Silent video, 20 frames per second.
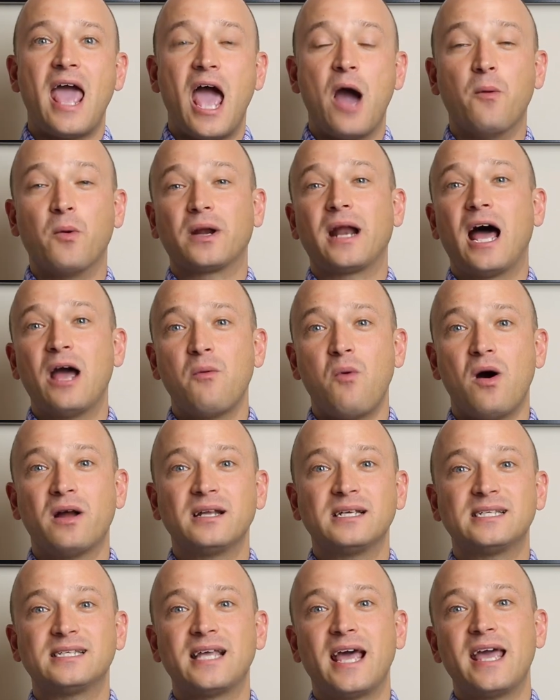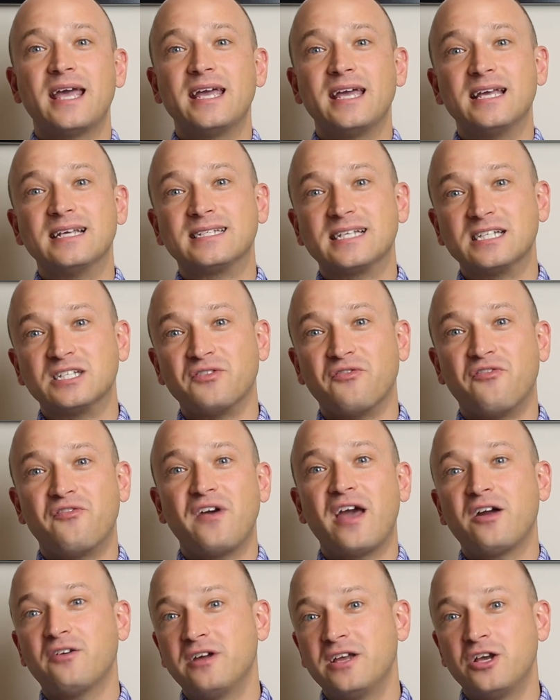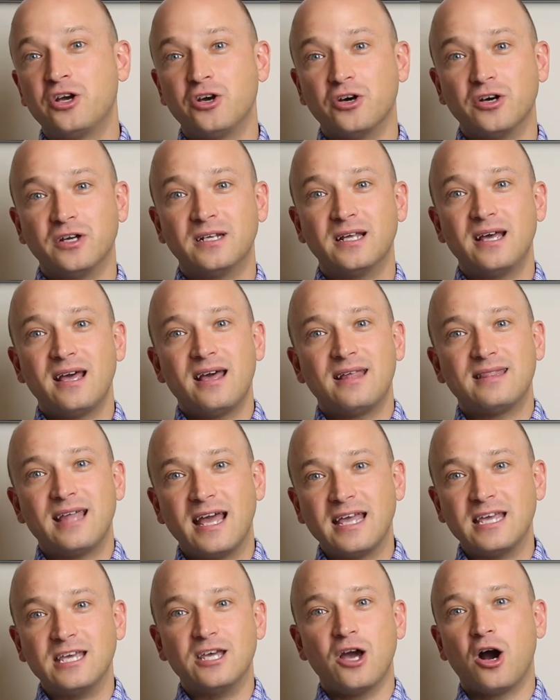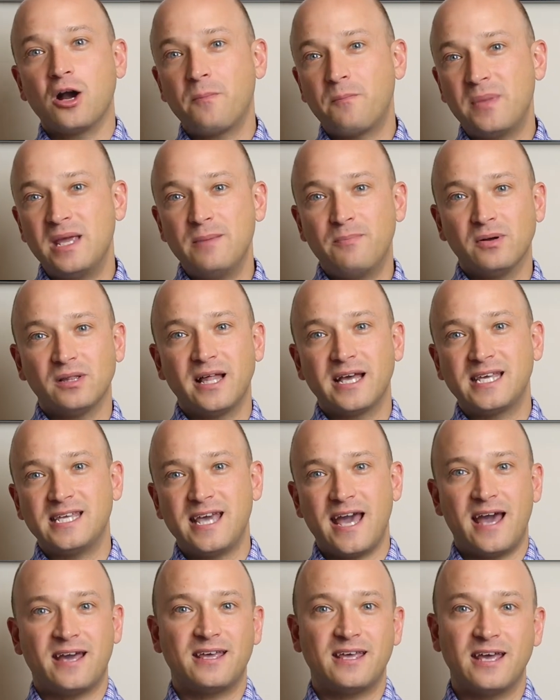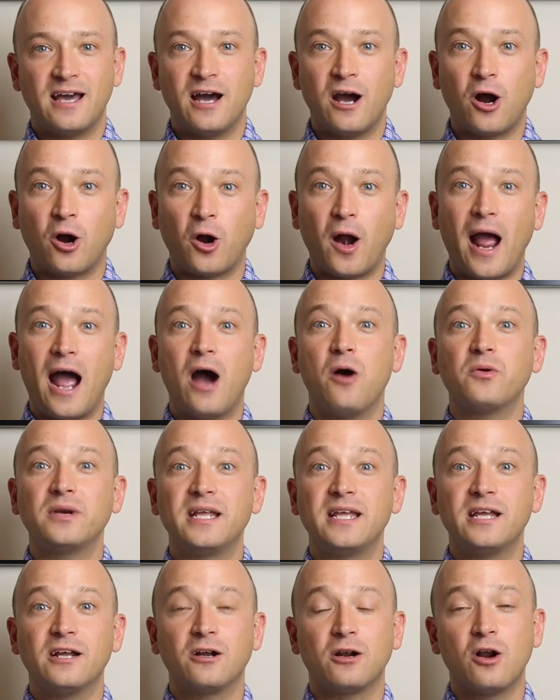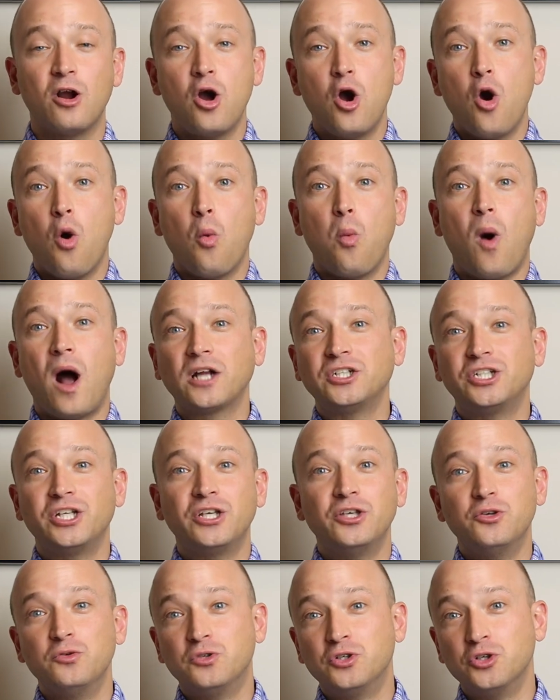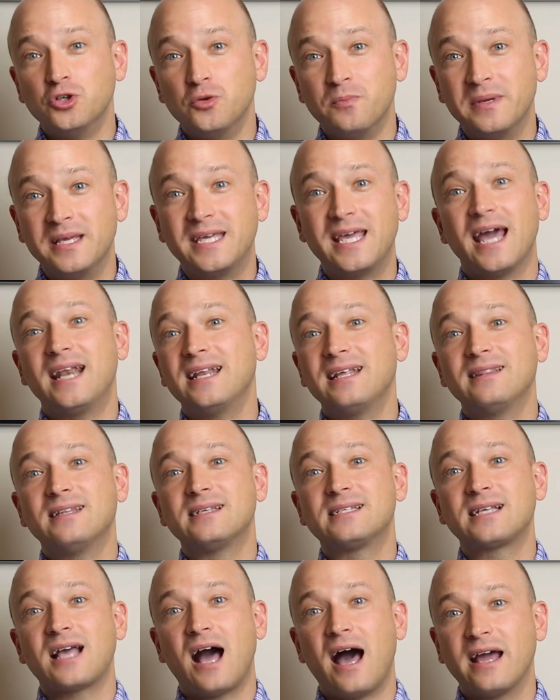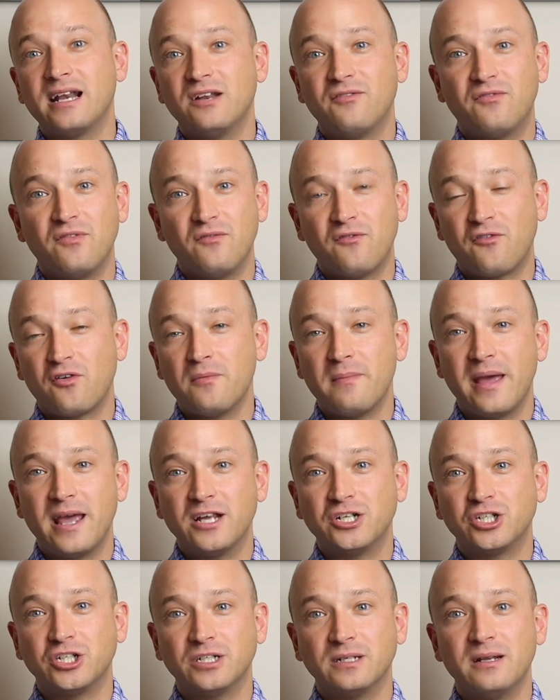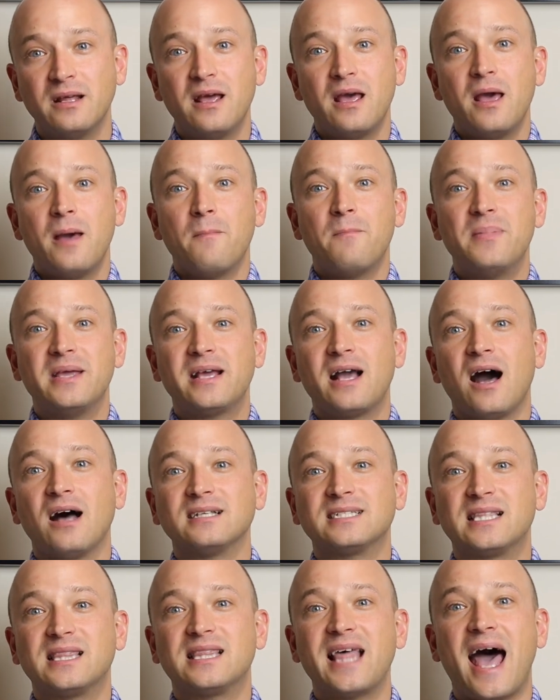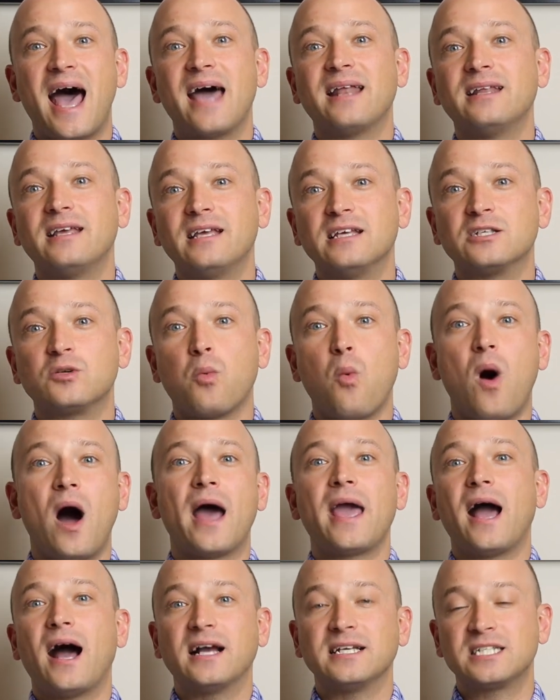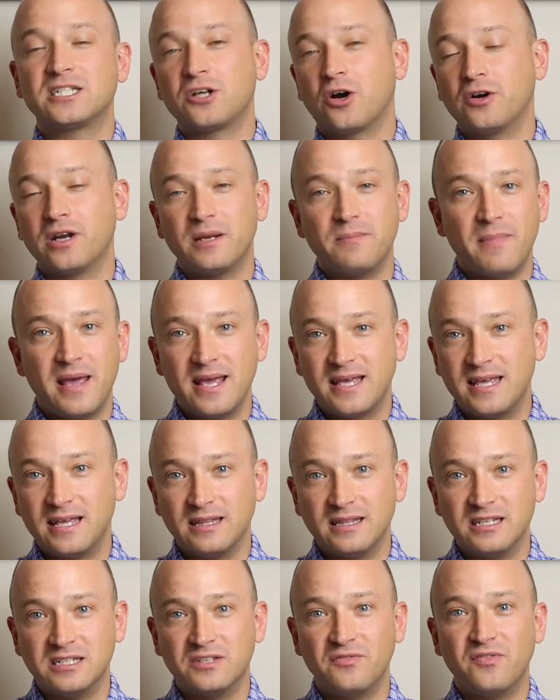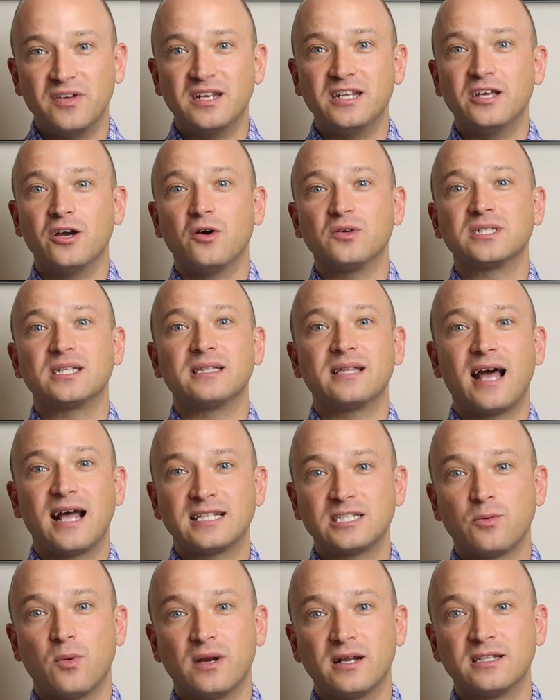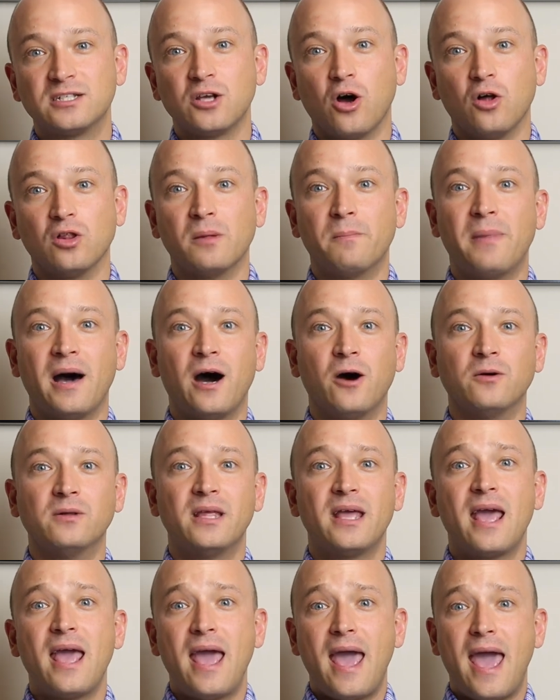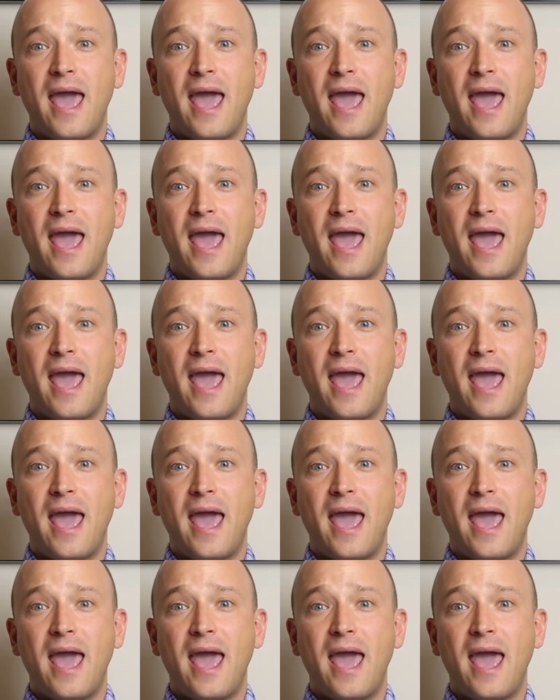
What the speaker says: and what I want to say is it's very good that young people like Yahya are out here watching YouTube, getting this kind of information, because that is why I started making these videos, and that's what it's all about.